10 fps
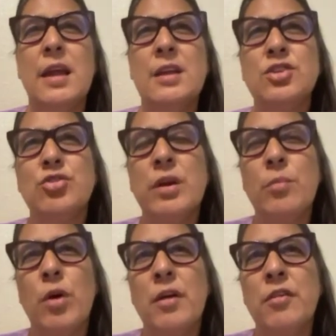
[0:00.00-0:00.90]

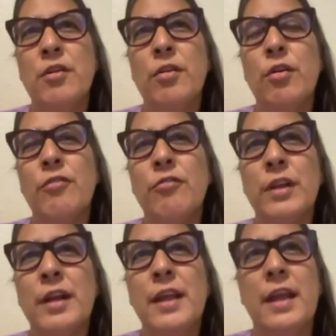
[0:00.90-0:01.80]
extreme weather or
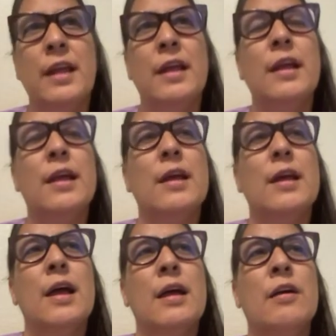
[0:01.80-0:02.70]
flooding,
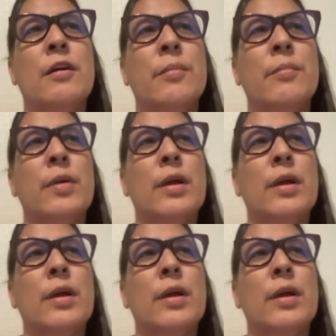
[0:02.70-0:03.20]
and